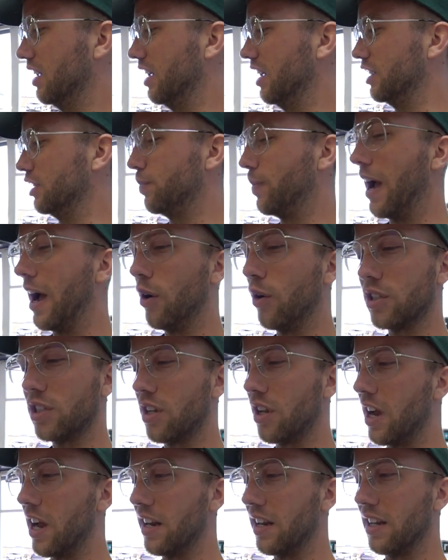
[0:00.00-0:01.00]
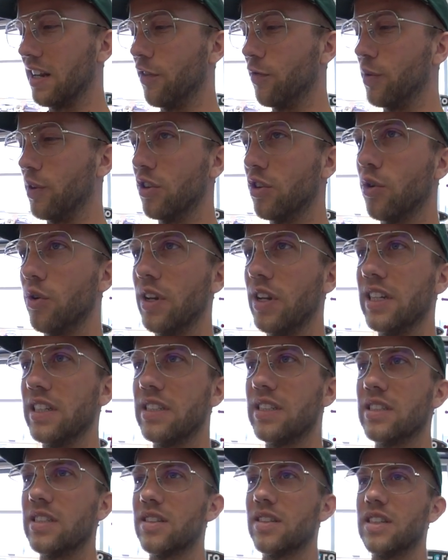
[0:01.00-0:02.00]
It's Powerslide, and they've been doing
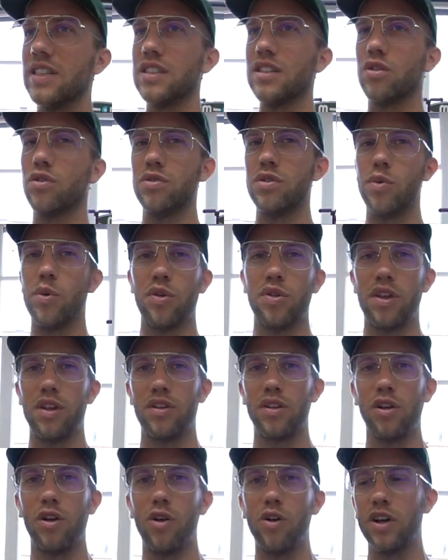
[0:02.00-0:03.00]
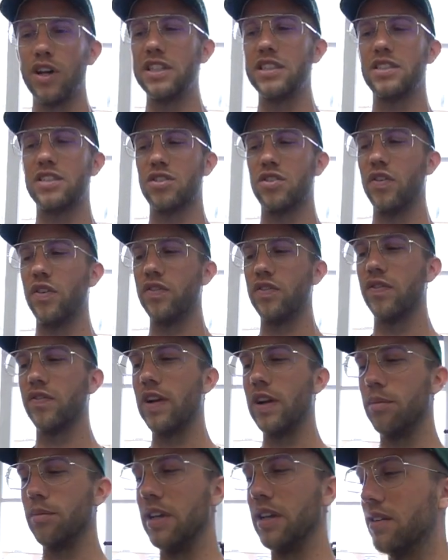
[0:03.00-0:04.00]
this three-wheel thing the longest, so they've
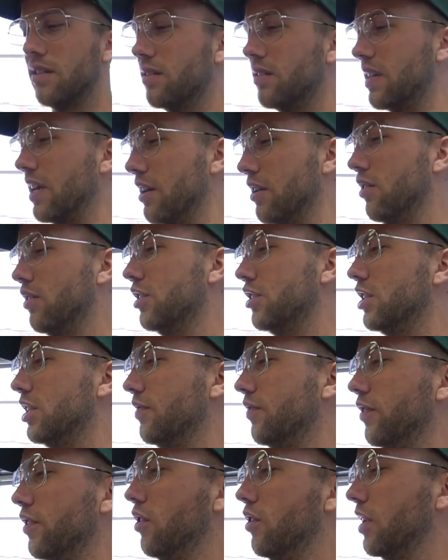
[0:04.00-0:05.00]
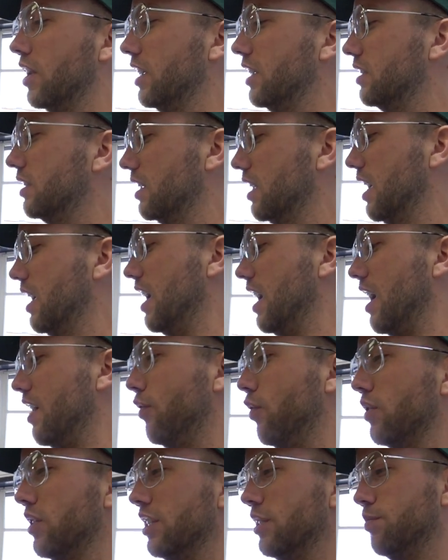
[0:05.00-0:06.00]
developed their technology for longest out
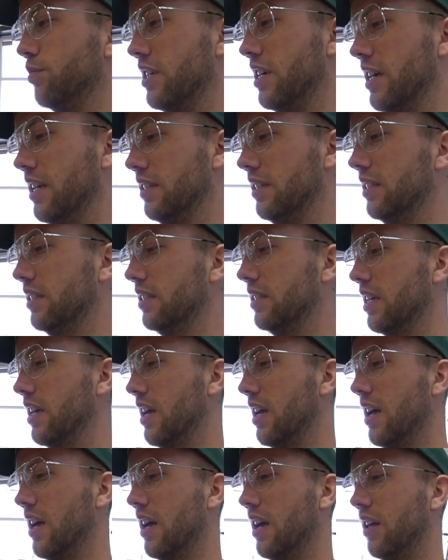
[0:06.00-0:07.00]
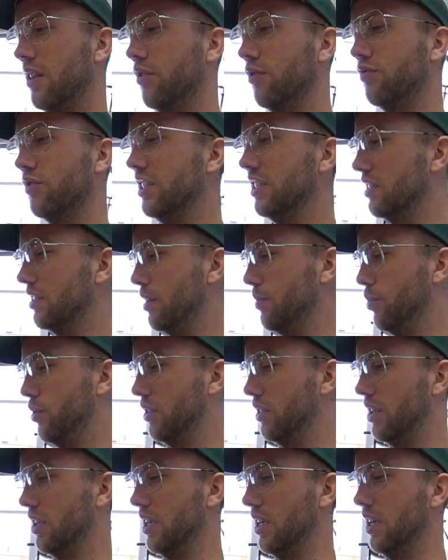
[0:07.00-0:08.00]
of all these brands. The reason I
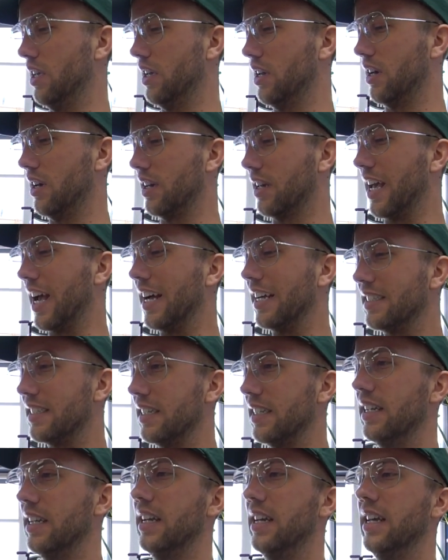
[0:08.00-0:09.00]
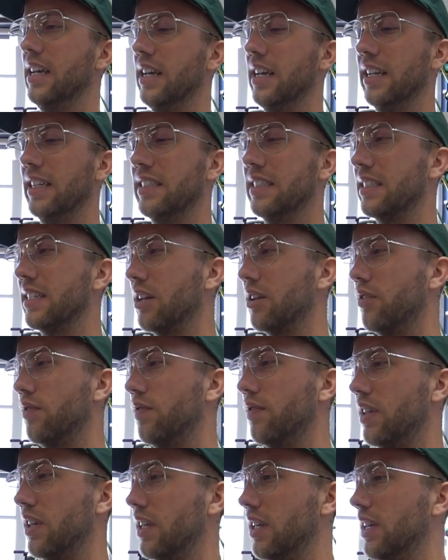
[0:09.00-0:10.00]
put the Kaze here instead
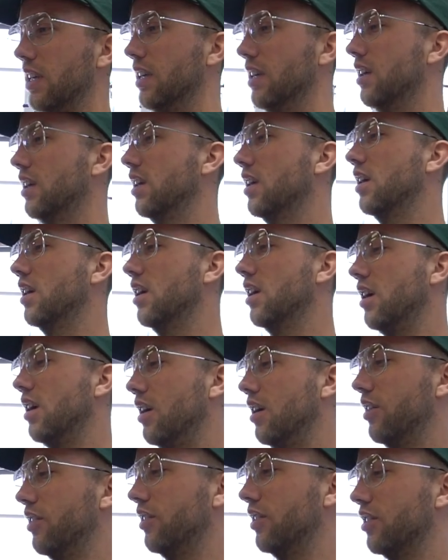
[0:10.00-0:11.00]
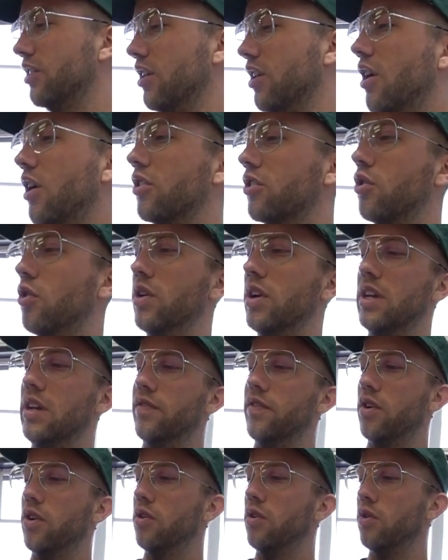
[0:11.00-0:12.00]
of the Hardcore
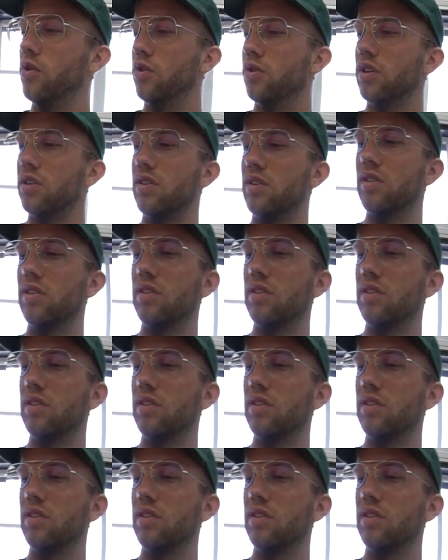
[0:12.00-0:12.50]
Evo or the